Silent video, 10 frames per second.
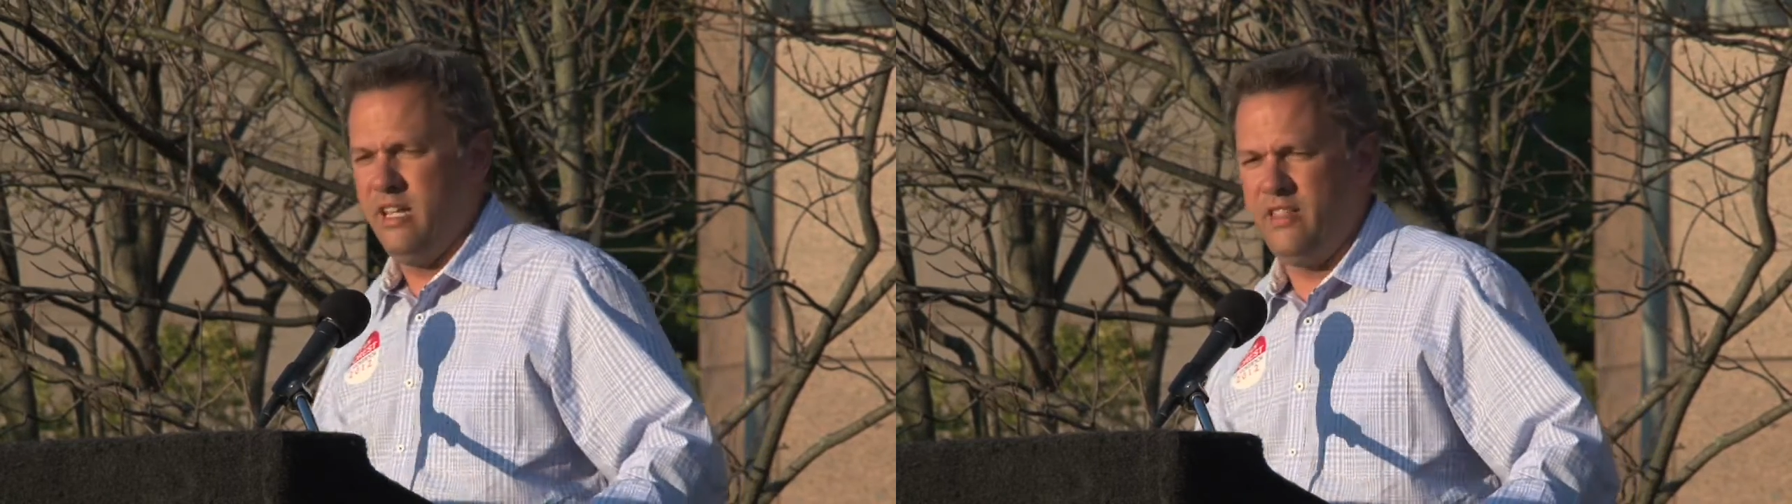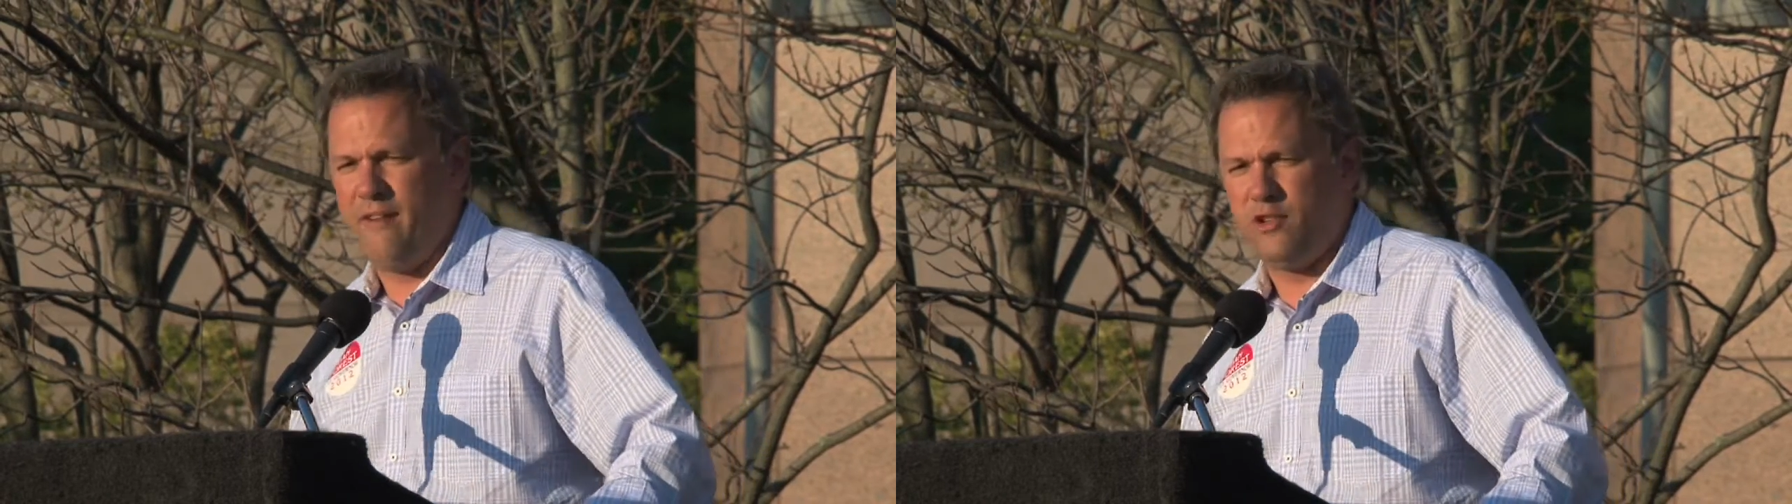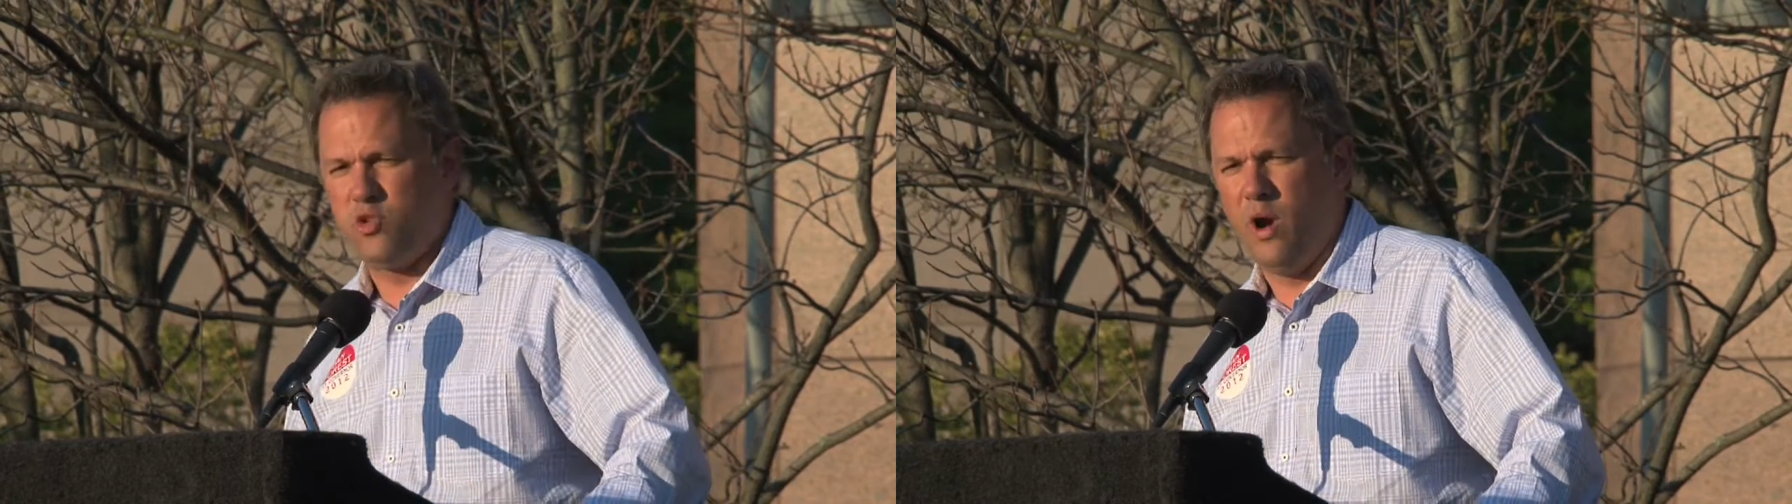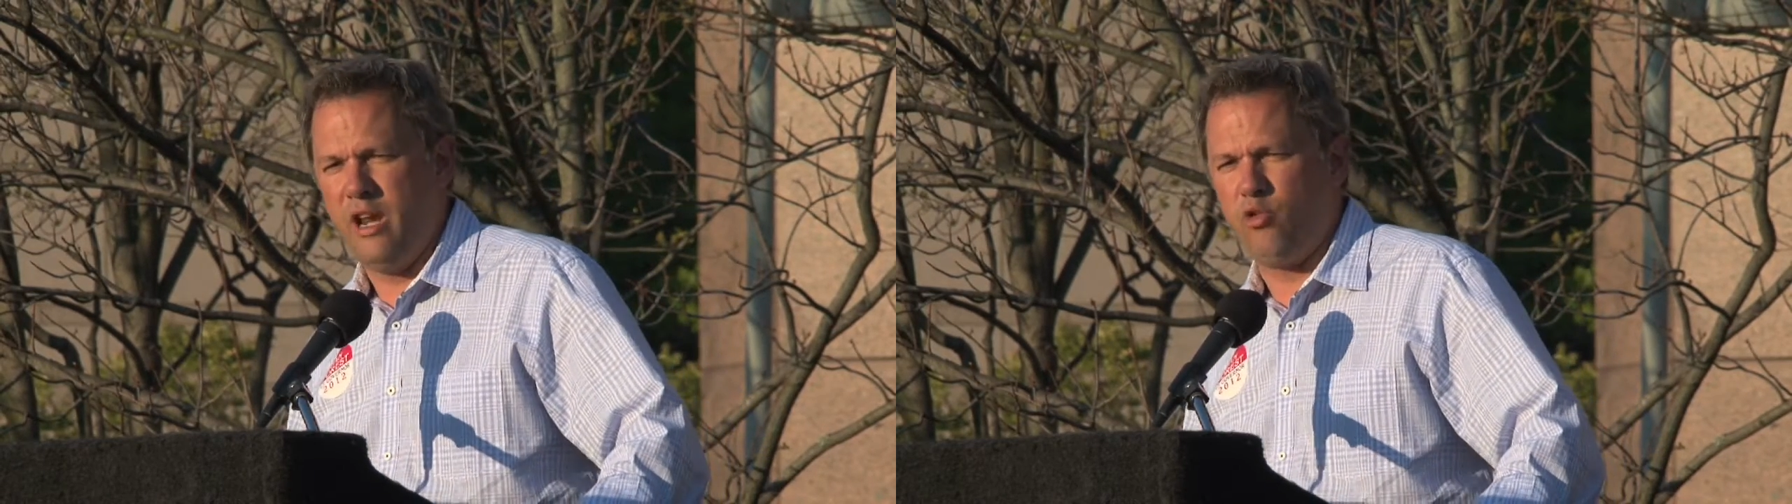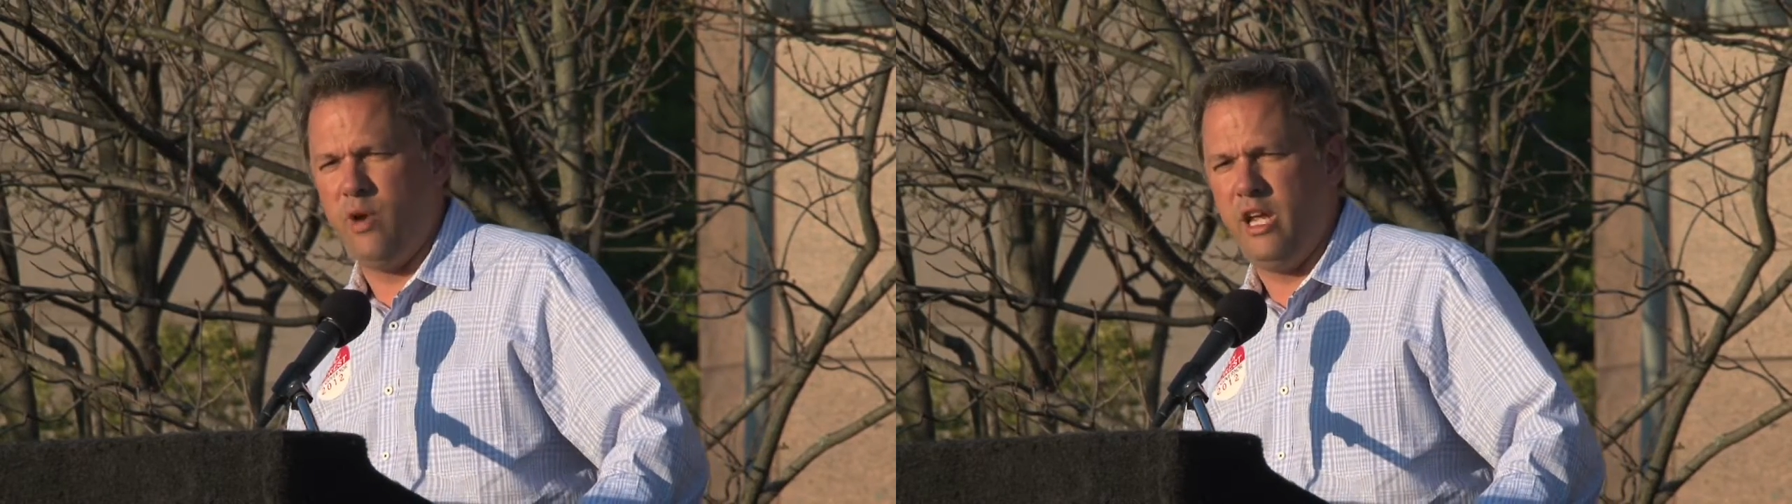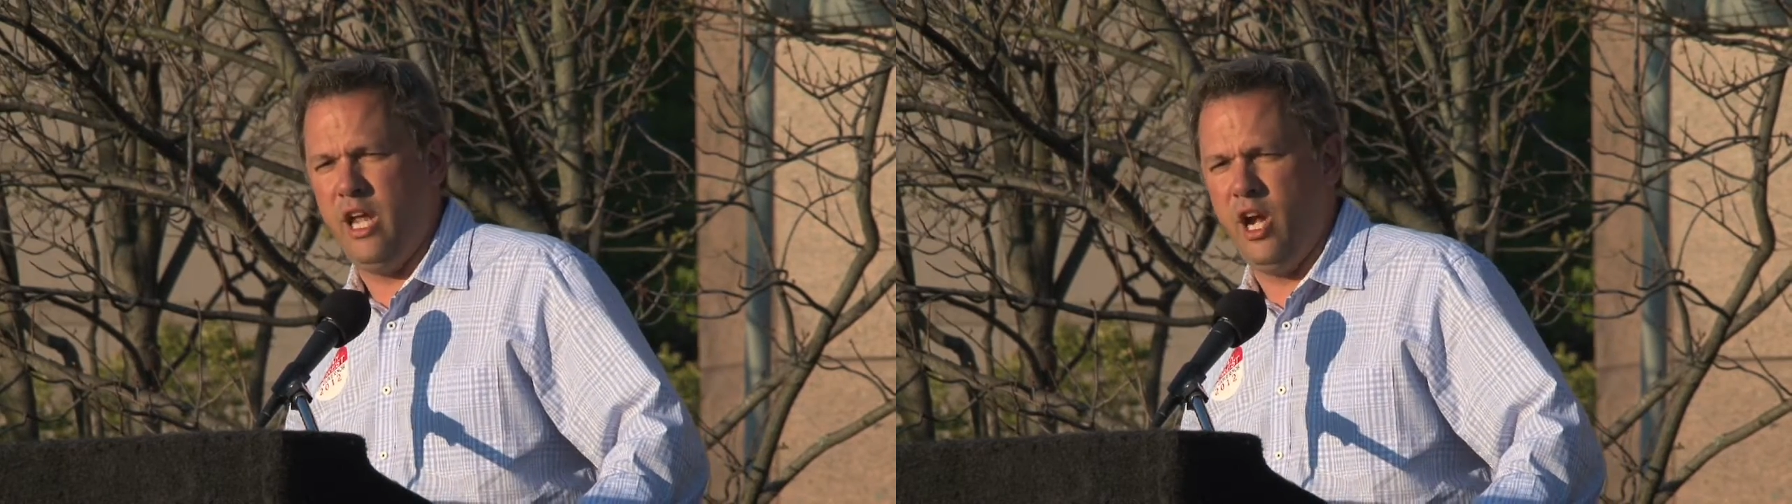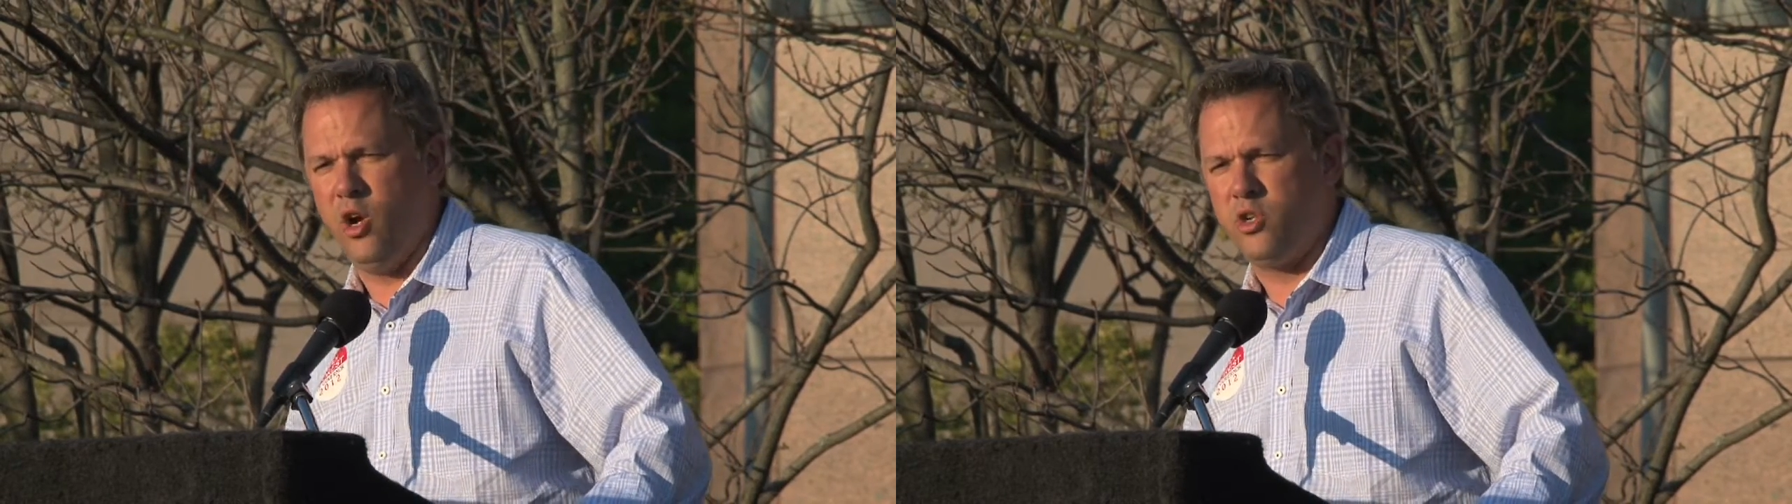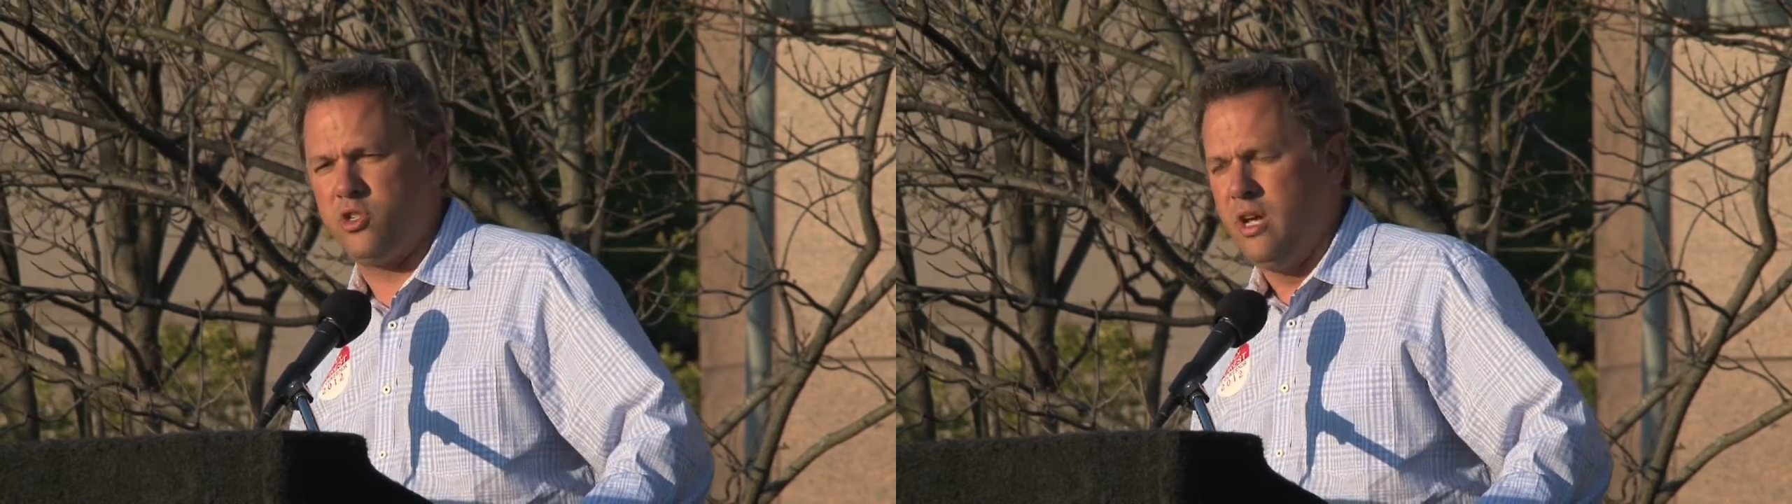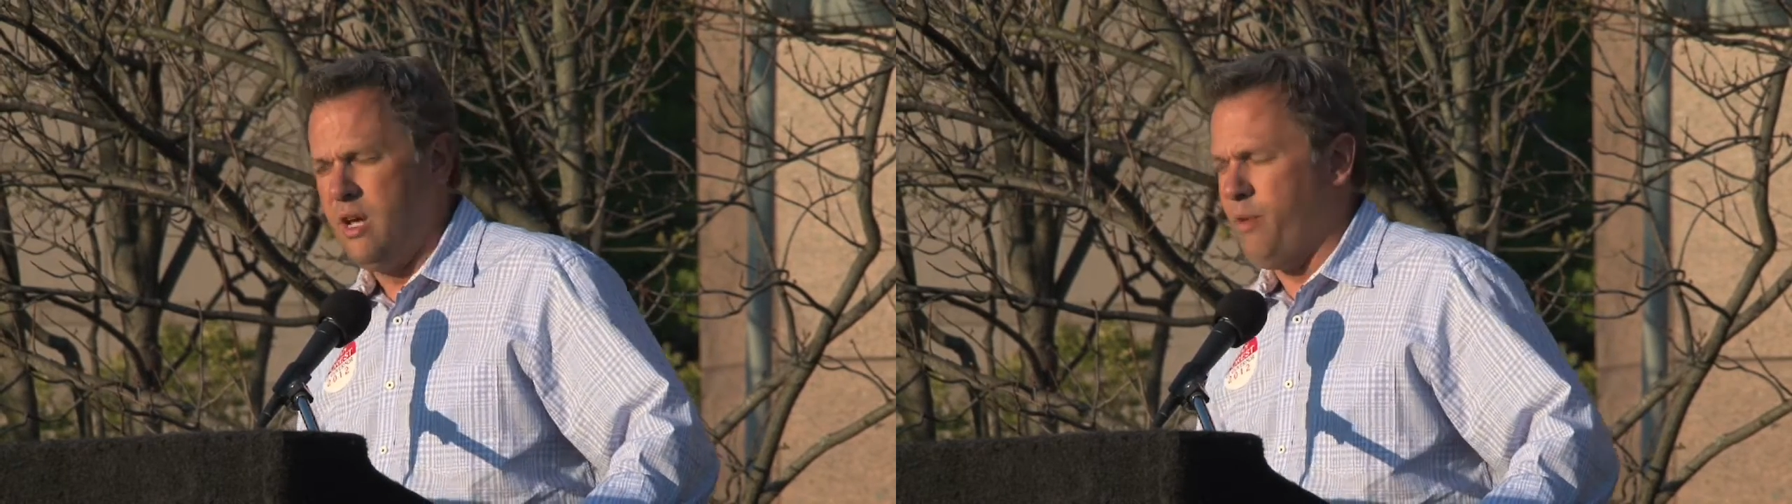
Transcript: Did that for 23 years